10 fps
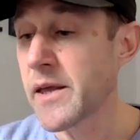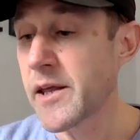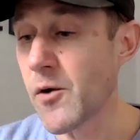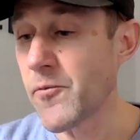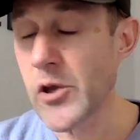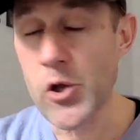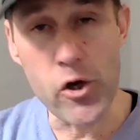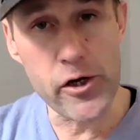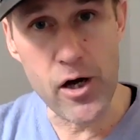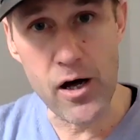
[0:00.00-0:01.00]
you
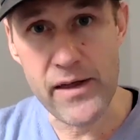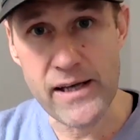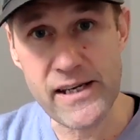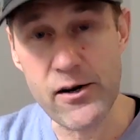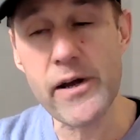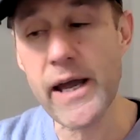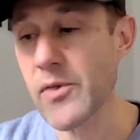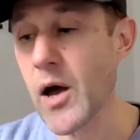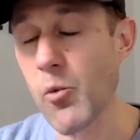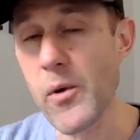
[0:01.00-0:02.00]
look at all that, saying, okay,
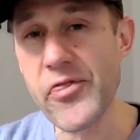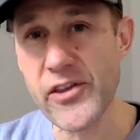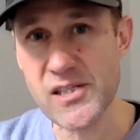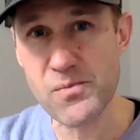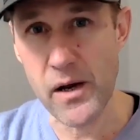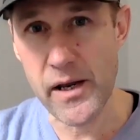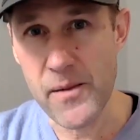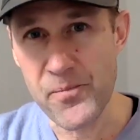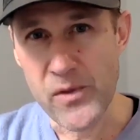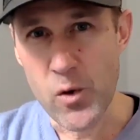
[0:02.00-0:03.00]
now with this money,